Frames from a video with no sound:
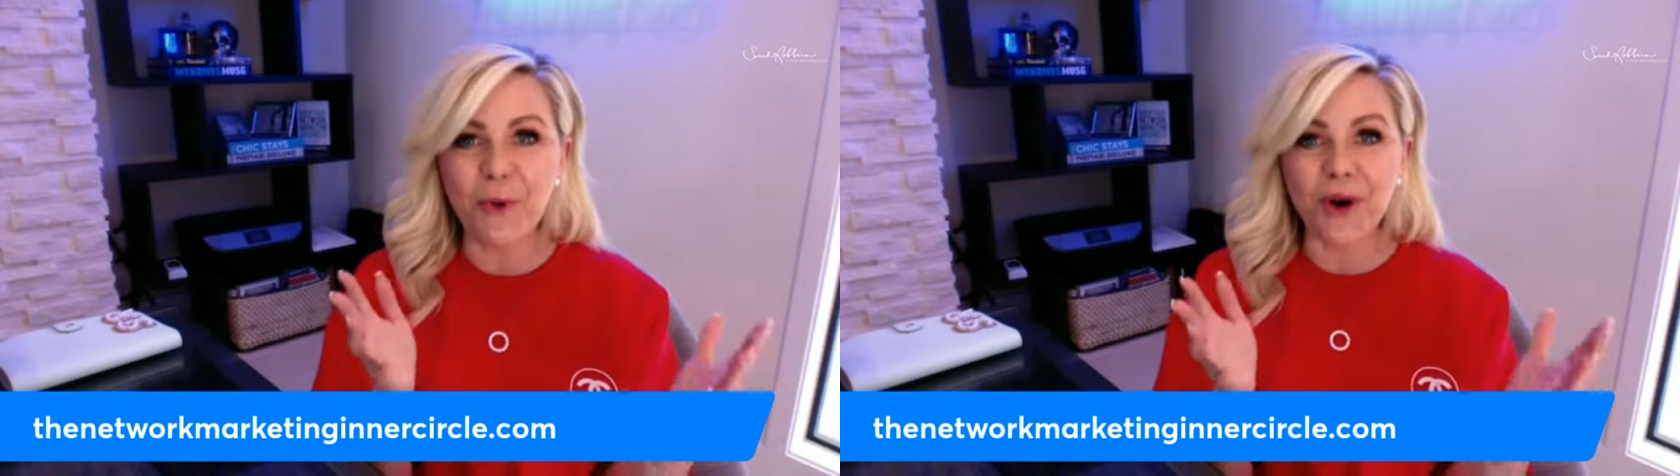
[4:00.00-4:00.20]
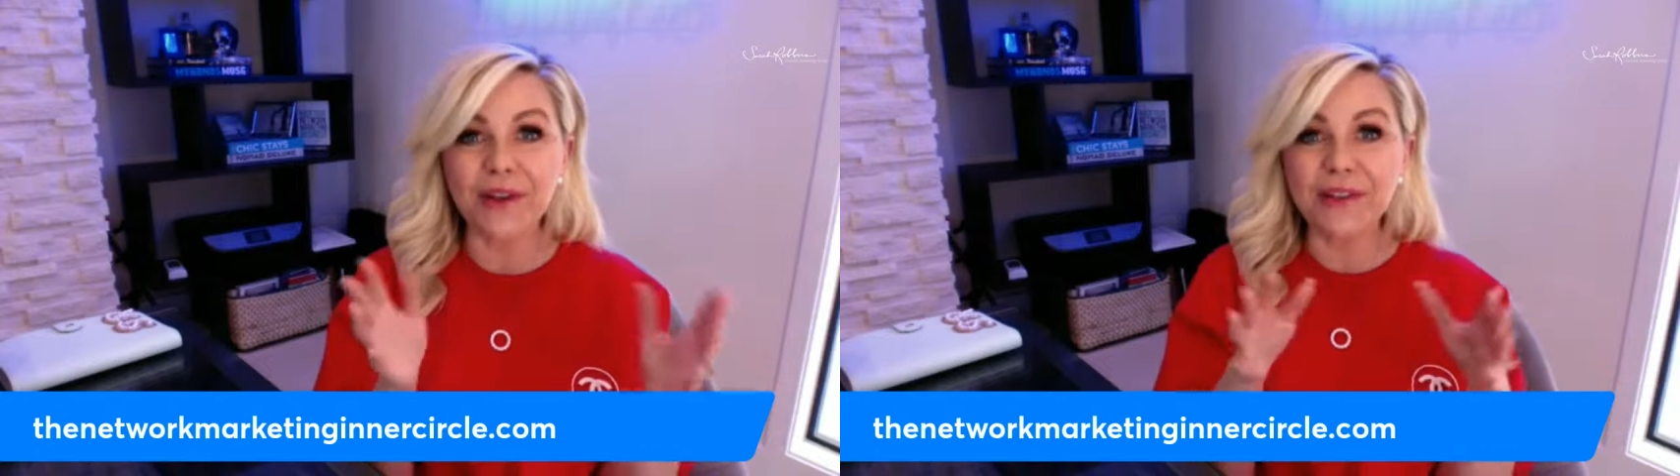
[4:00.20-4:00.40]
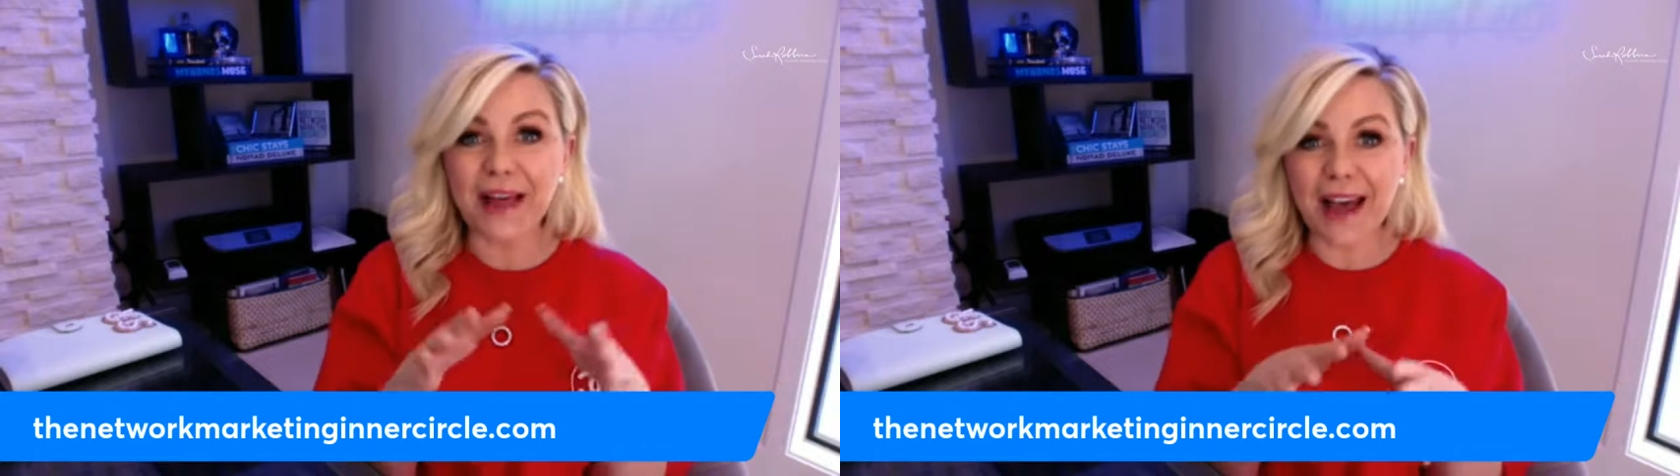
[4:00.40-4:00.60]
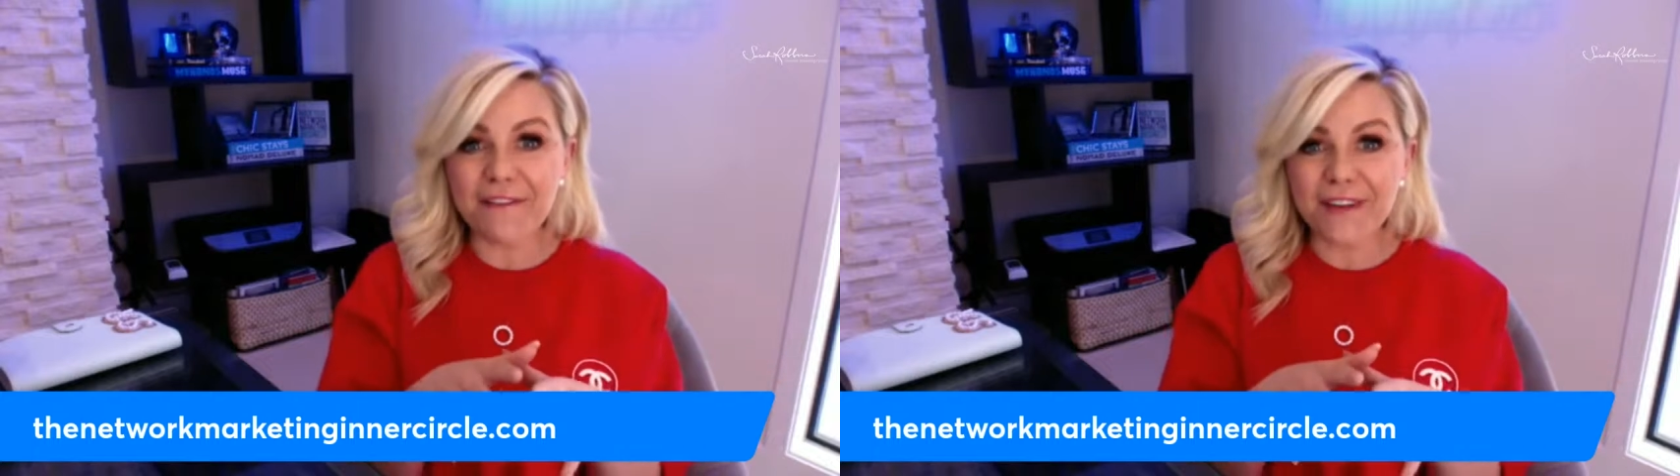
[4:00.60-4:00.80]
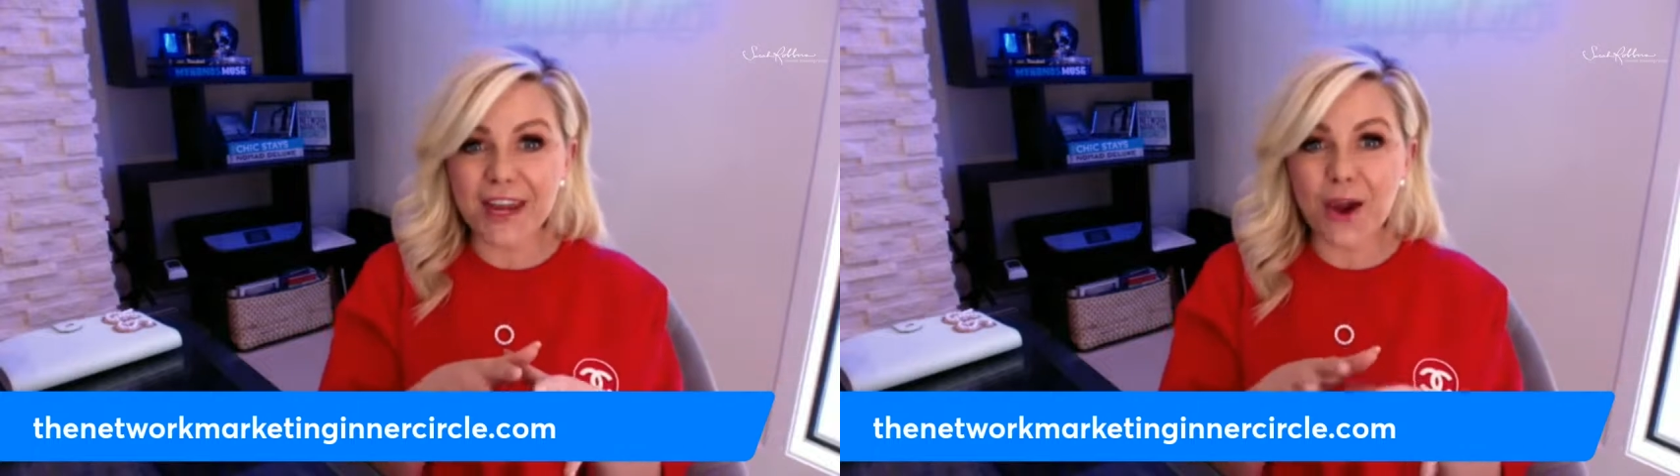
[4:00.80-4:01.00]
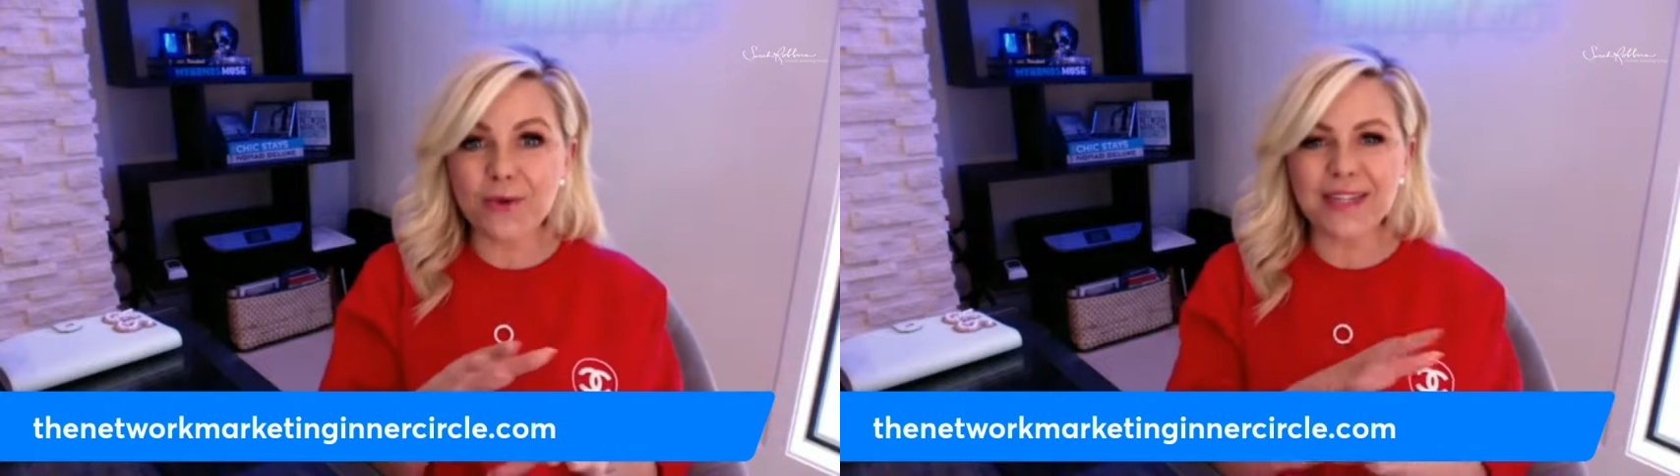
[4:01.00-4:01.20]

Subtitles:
four, live video